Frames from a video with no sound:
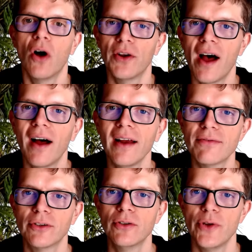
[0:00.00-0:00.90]
On a high
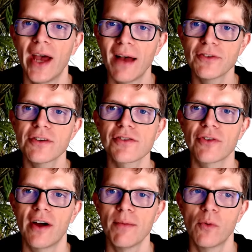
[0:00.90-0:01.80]
level, you have to
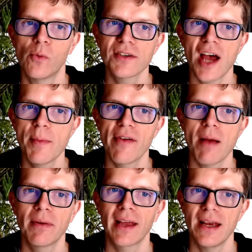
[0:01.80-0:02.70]
describe what type of
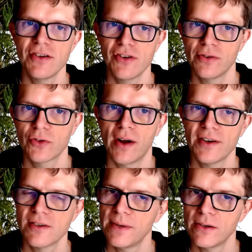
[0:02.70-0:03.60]
application you're
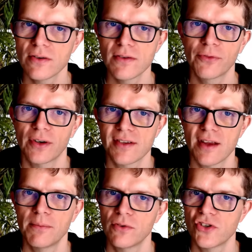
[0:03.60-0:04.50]
trying to build, for
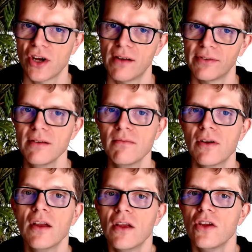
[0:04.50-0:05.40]
example, Java.
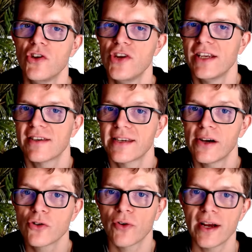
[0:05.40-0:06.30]
You need to
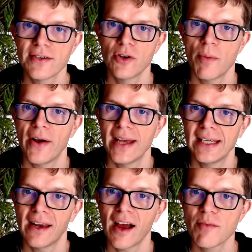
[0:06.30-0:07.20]
tell Gradle about
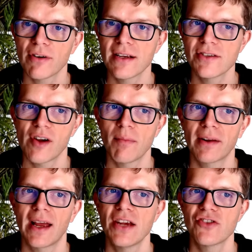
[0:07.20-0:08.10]
any libraries your
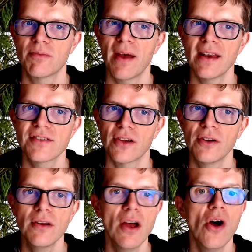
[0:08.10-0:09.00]
application depends
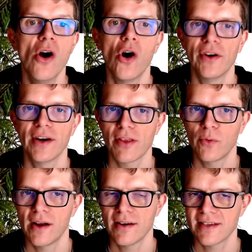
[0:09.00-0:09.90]
on, or in other
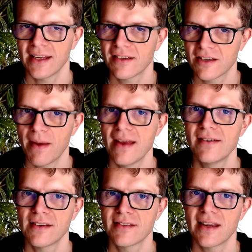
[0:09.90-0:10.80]
words, its
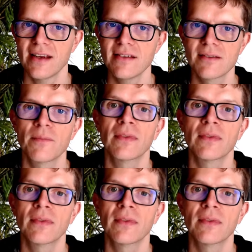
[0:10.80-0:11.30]
dependencies,